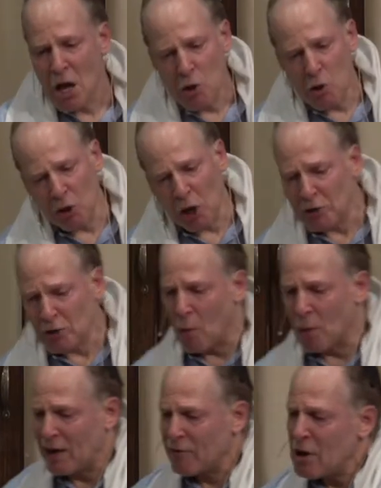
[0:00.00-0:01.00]
You can undergo
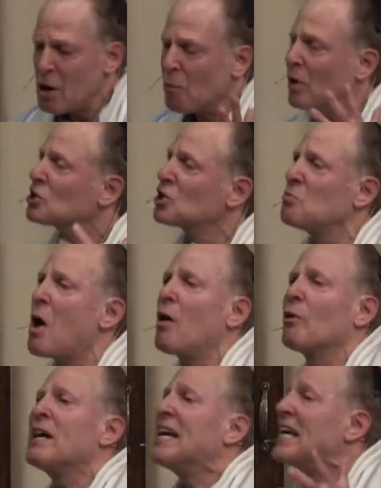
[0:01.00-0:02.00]
whatever much
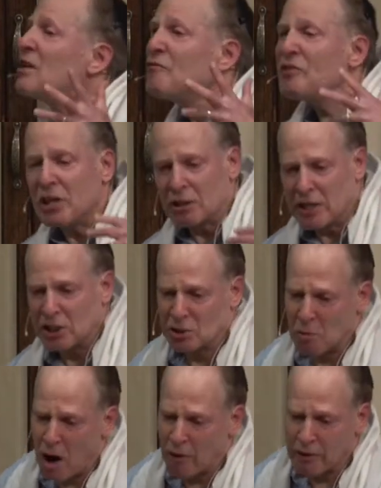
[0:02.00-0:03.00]
smaller, infinitely
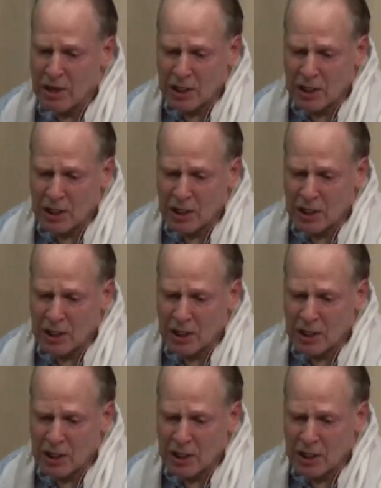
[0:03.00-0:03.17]
smaller